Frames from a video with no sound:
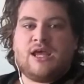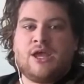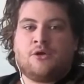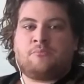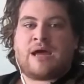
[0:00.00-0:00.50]
it
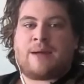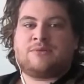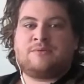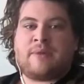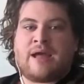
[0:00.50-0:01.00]
would perhaps
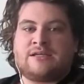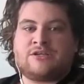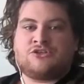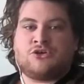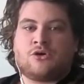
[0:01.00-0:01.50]
be better to
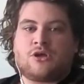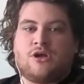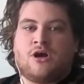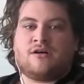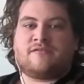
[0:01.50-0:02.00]
talk
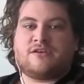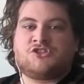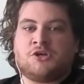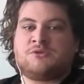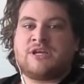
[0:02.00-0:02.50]
of
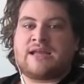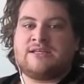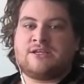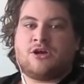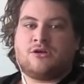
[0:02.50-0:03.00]

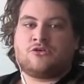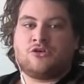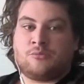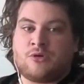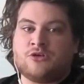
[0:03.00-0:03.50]
subjugated co-
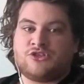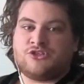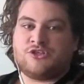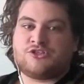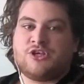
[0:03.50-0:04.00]
group
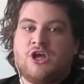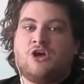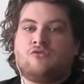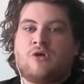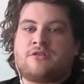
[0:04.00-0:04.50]
consciousness
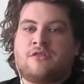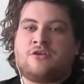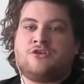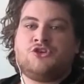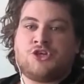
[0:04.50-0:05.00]
rather
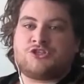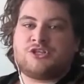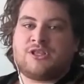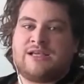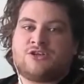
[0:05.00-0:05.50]
than just
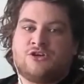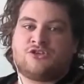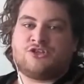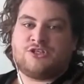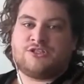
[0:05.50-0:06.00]
class
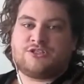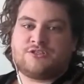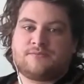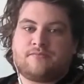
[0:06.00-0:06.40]
consciousness.